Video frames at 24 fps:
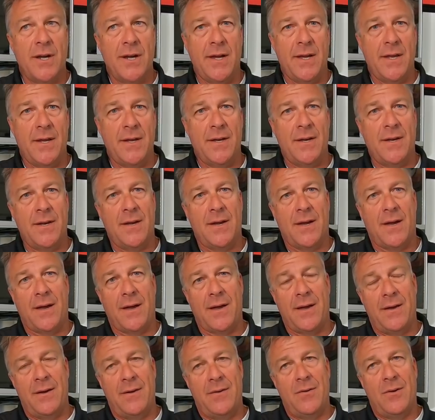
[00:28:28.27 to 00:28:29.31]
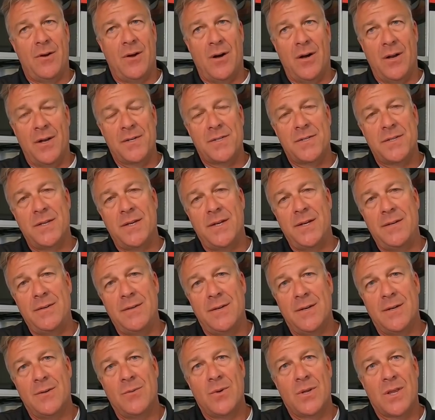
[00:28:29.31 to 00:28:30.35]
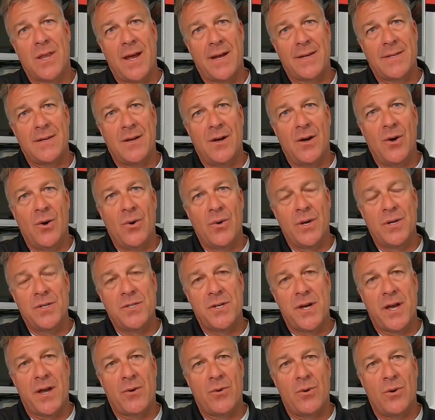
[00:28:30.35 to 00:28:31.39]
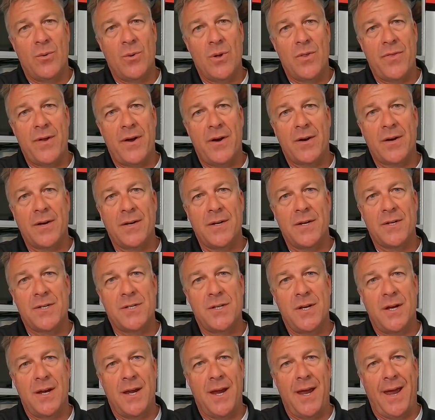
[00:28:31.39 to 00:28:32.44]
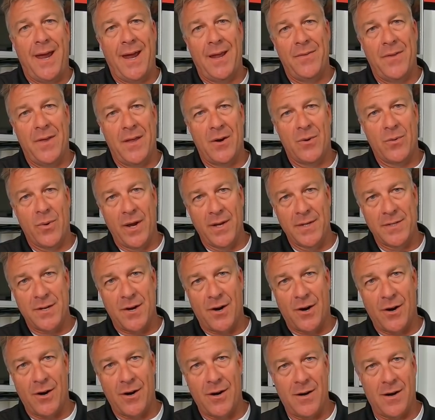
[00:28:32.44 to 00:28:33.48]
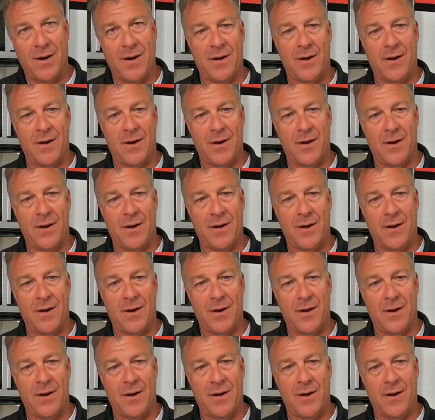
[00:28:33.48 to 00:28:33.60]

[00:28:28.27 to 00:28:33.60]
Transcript: And I honestly, would like to own a general with air conditioning and then a race car.